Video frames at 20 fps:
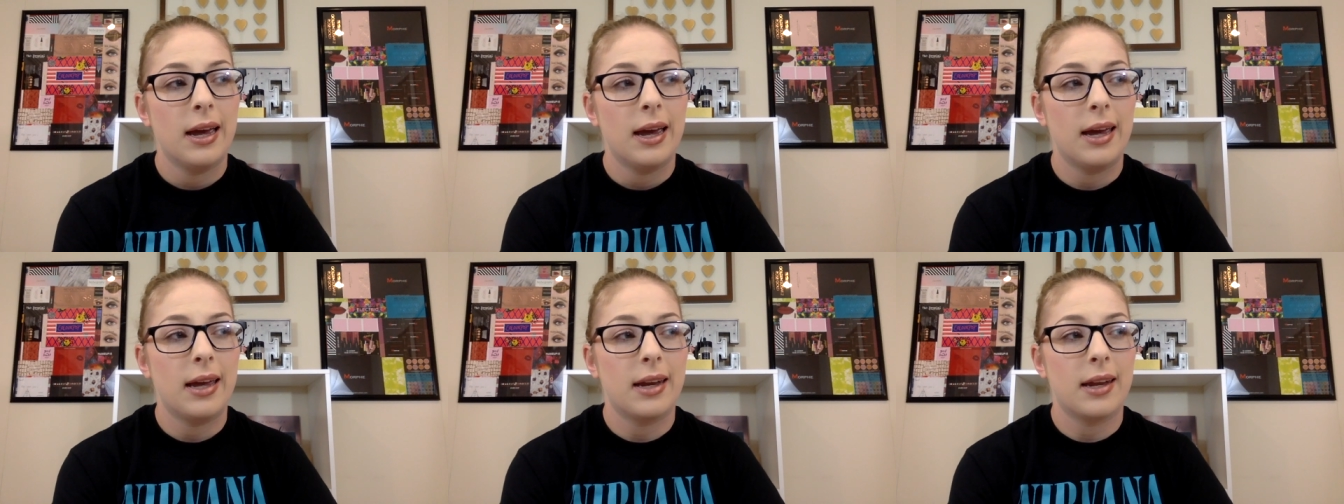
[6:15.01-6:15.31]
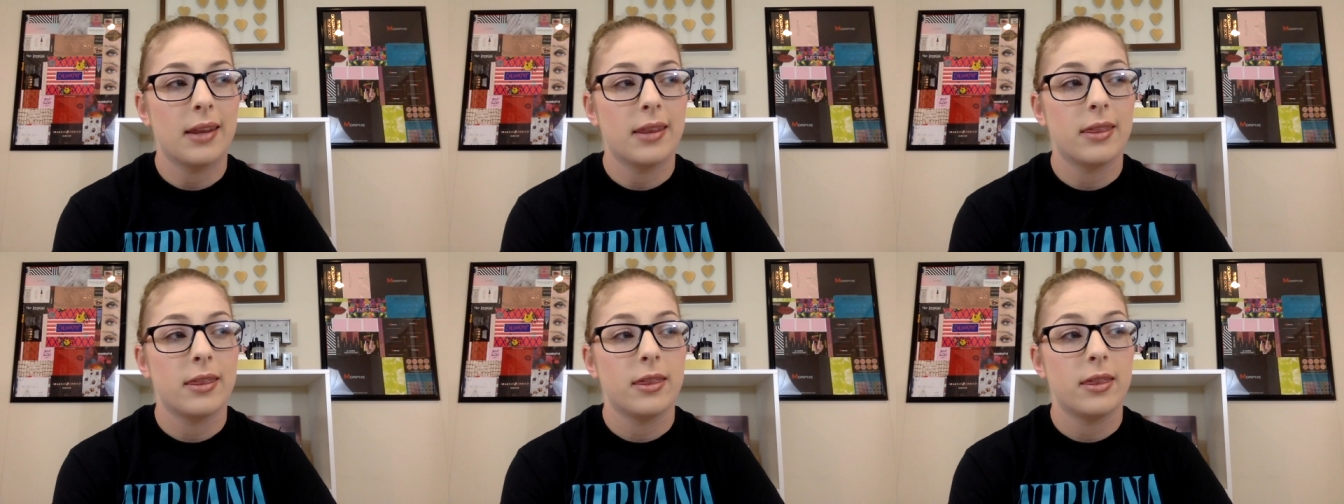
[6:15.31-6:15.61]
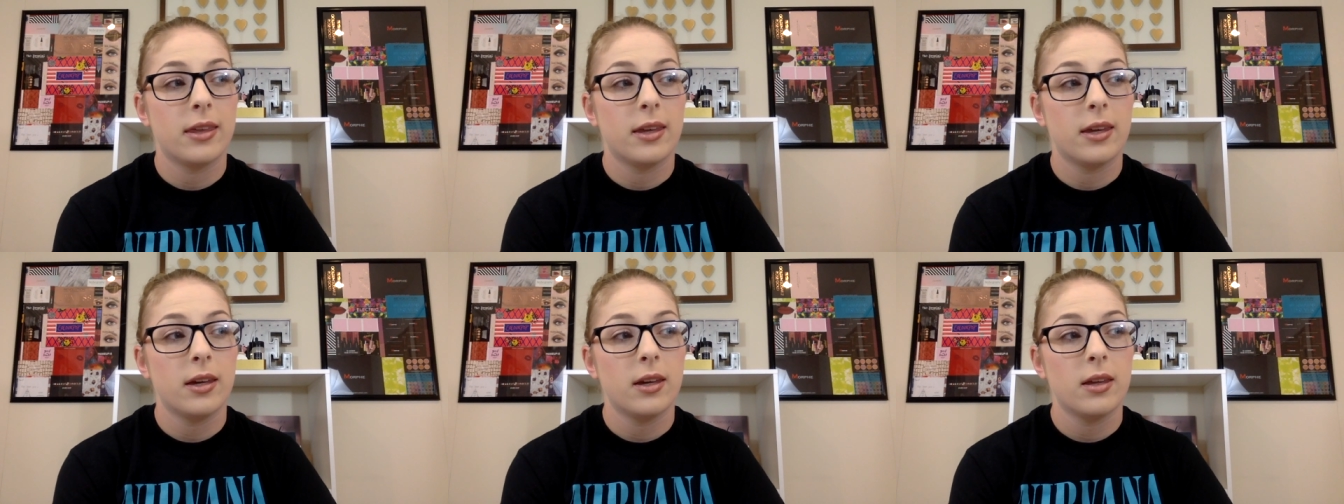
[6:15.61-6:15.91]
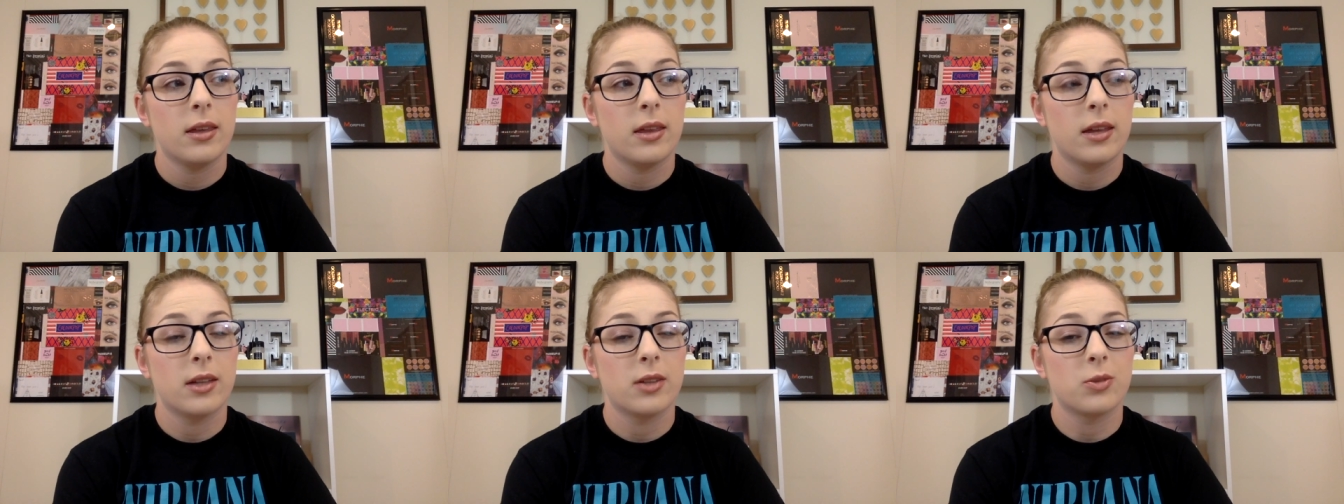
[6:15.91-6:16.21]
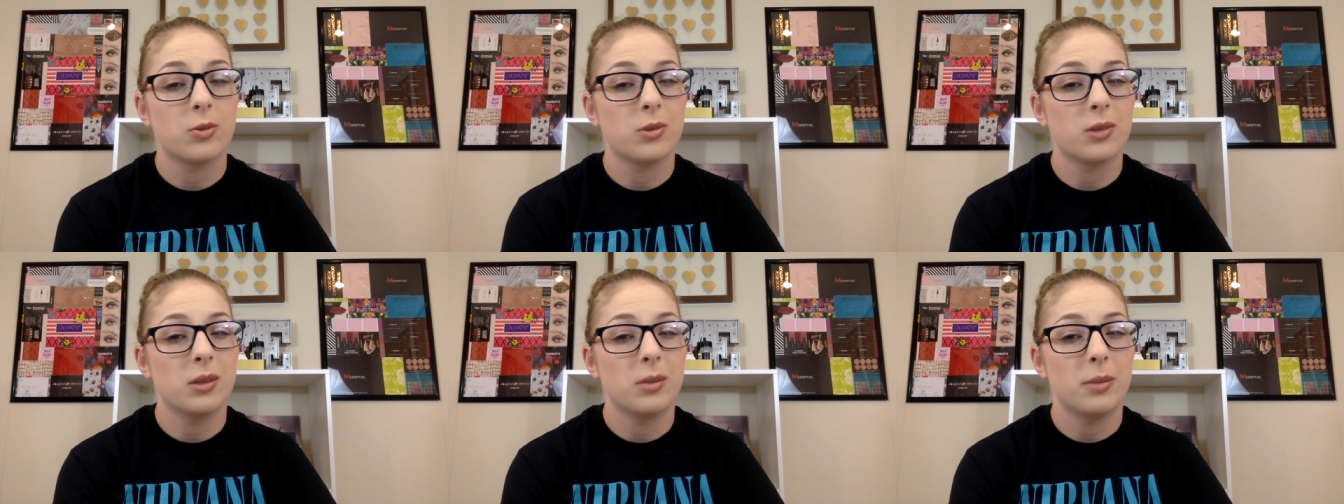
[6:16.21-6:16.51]
And I think
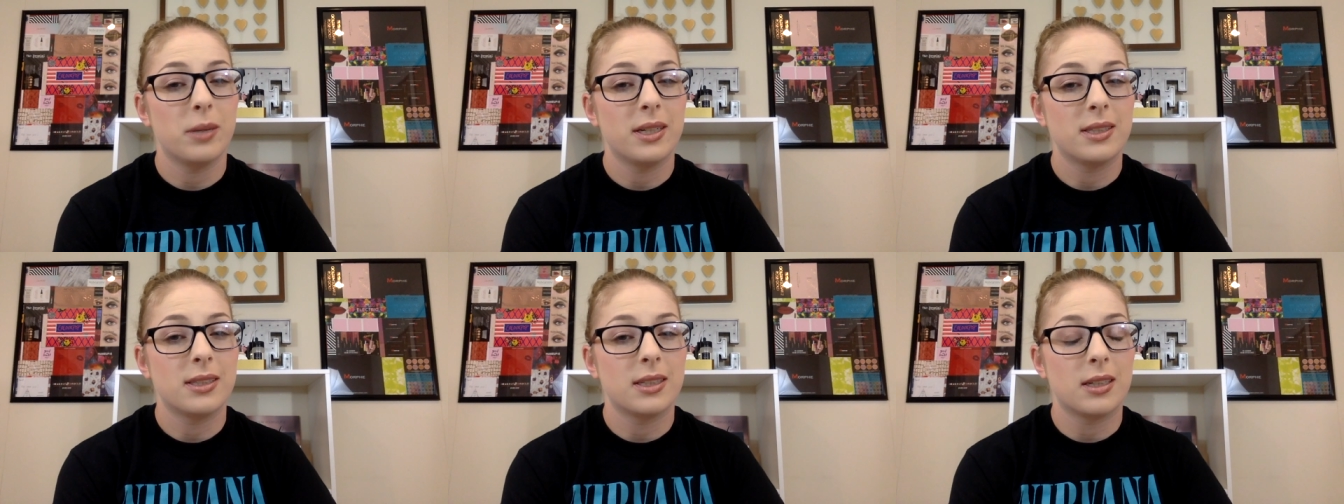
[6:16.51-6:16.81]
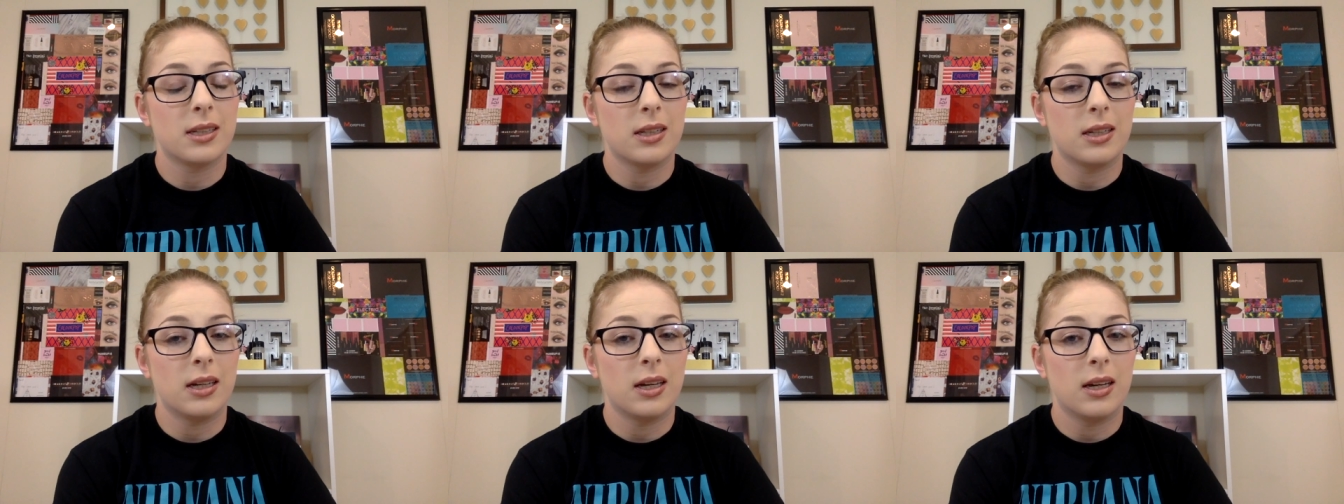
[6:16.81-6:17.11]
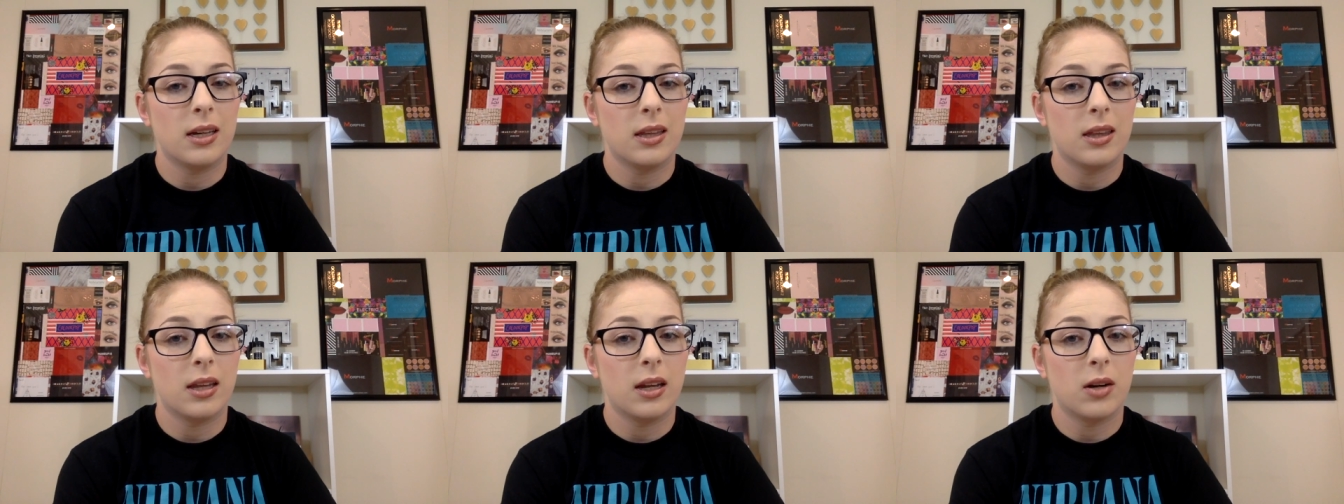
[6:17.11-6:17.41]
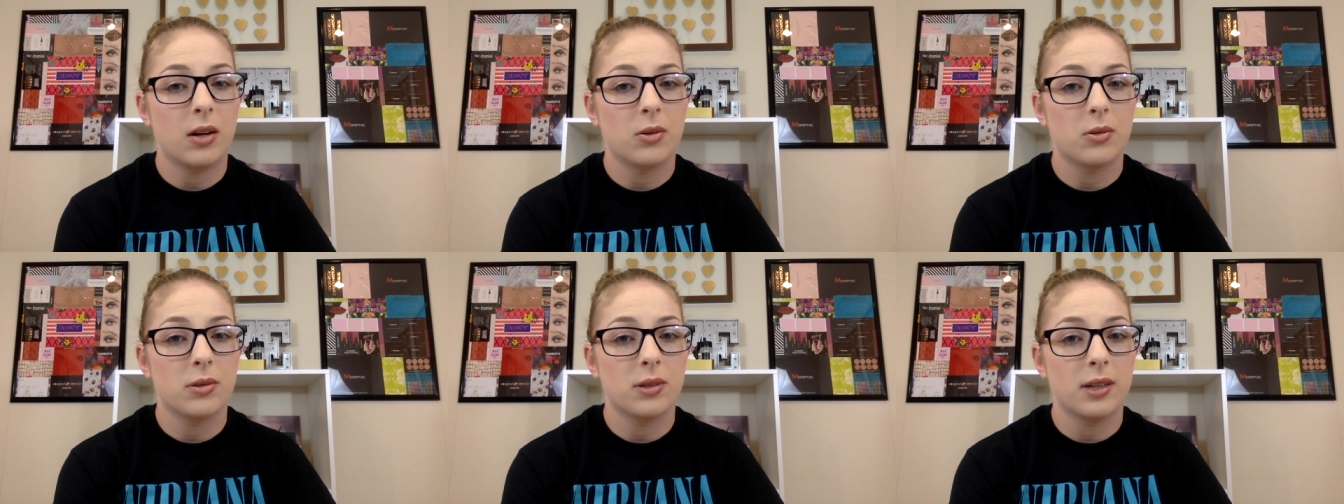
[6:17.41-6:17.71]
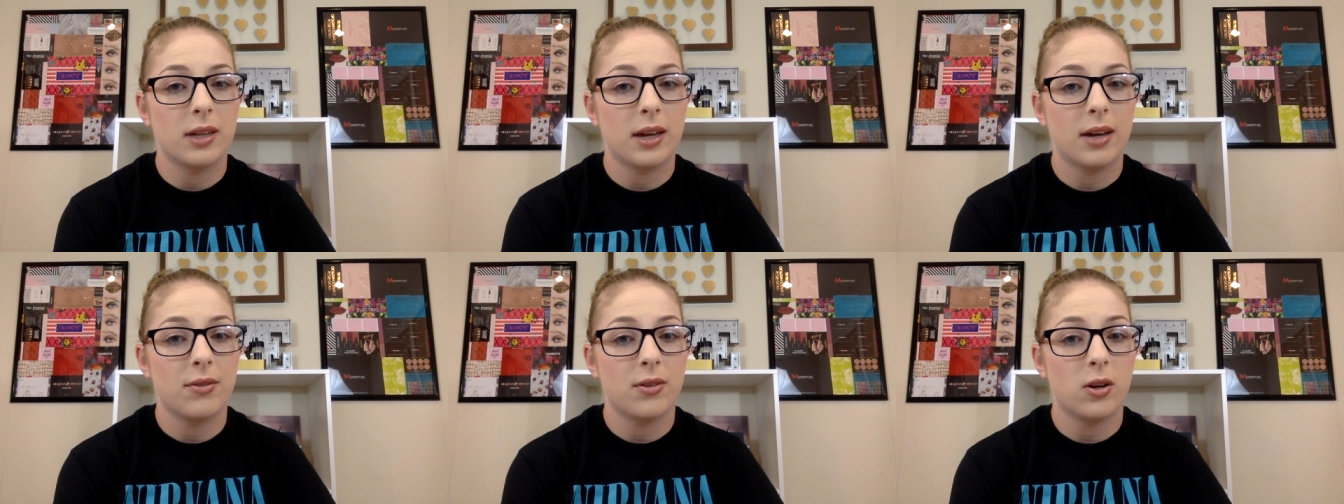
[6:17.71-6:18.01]
that's really basically it. They don't really
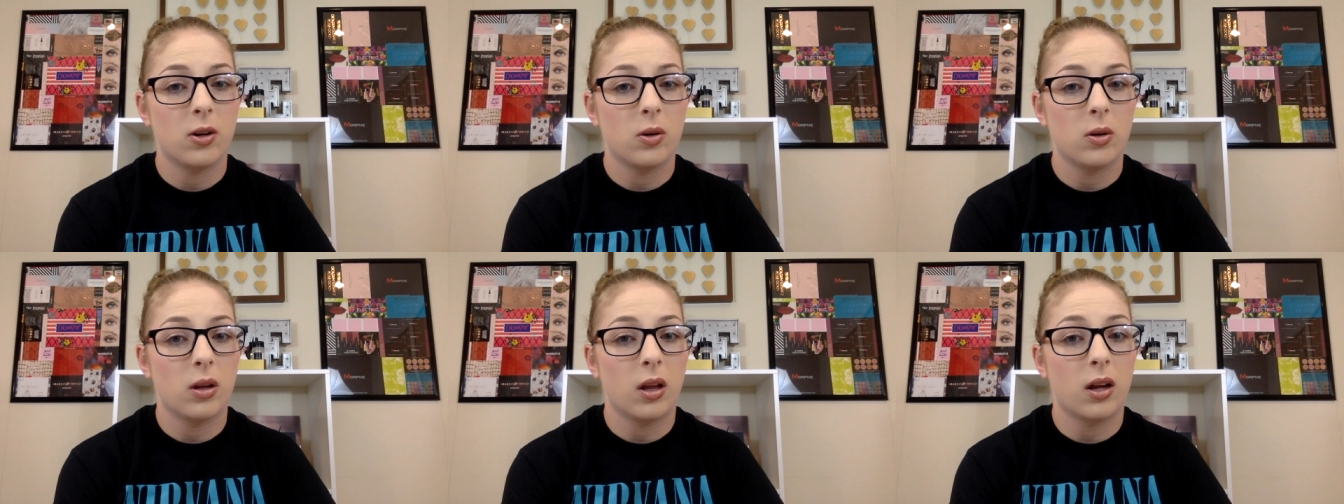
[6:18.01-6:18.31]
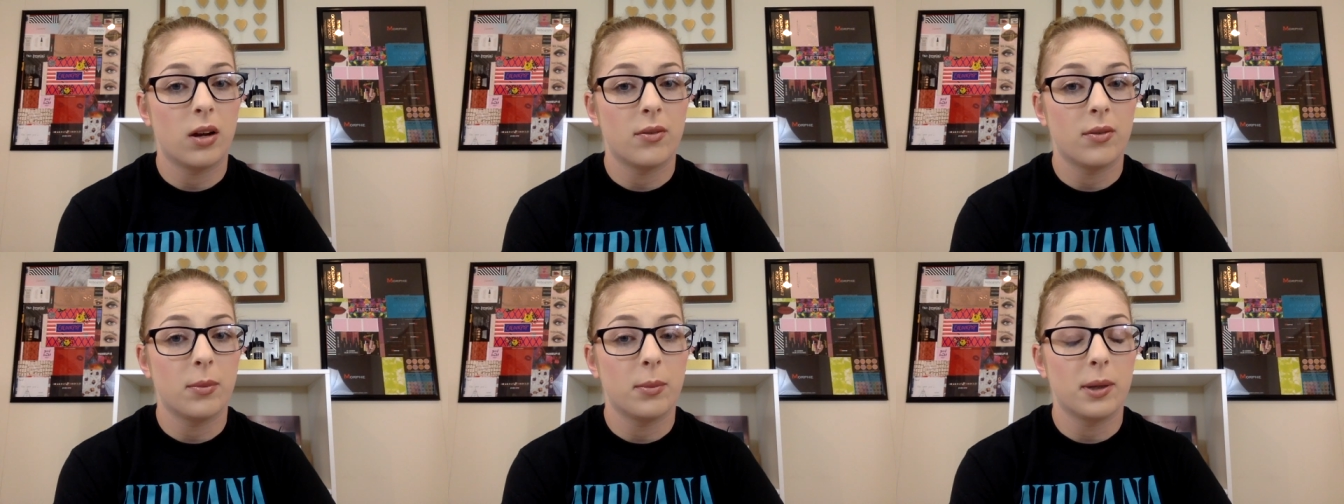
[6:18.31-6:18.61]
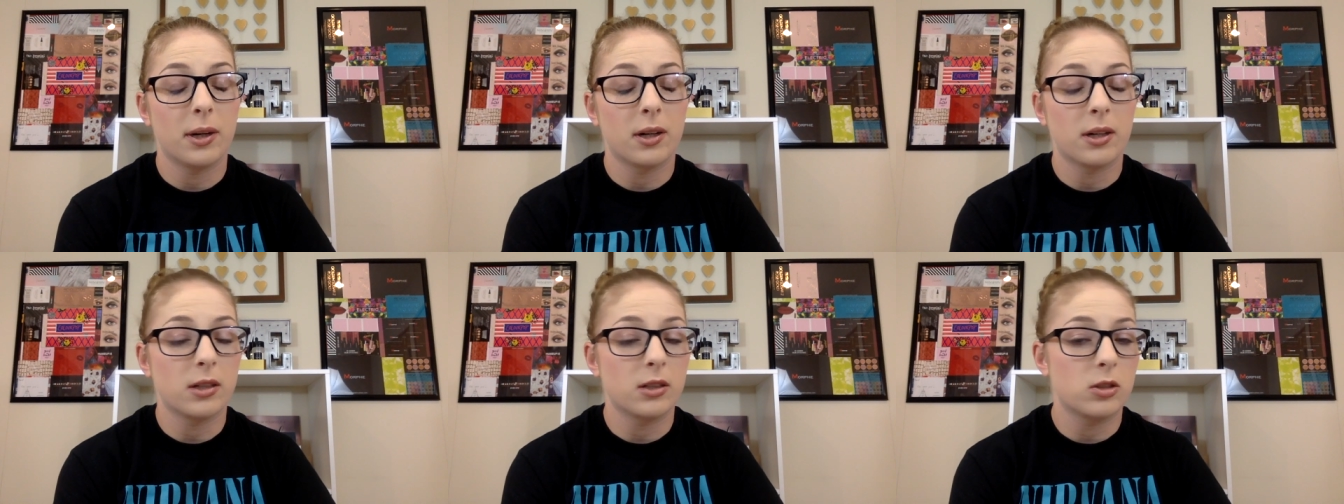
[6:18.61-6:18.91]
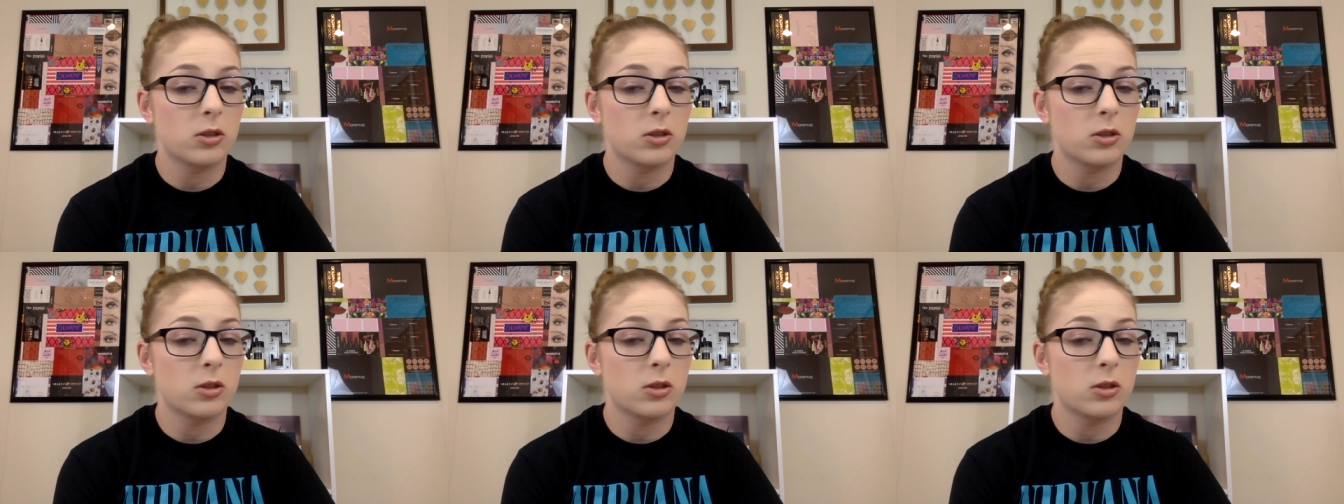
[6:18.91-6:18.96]
have a whole lot of American